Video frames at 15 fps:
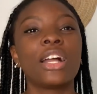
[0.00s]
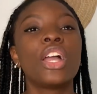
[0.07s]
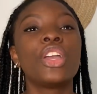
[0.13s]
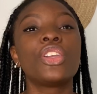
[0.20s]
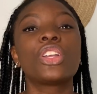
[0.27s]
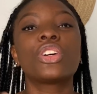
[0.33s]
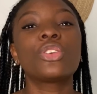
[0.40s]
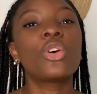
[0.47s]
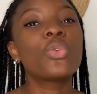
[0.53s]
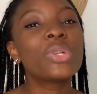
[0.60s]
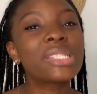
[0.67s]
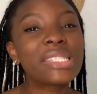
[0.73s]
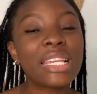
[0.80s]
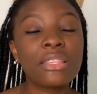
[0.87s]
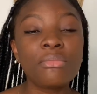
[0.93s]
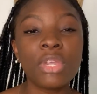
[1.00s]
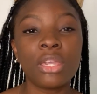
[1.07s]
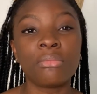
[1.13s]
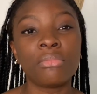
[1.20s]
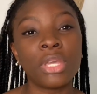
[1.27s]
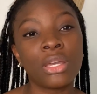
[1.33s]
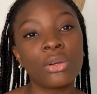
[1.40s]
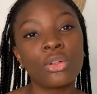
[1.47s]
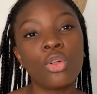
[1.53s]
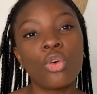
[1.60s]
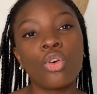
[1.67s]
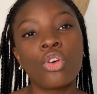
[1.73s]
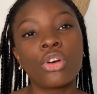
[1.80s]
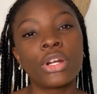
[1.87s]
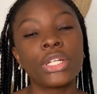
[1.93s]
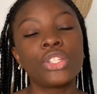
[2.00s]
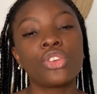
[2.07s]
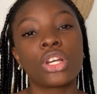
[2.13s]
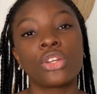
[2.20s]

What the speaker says: You can always send me a mail, or you can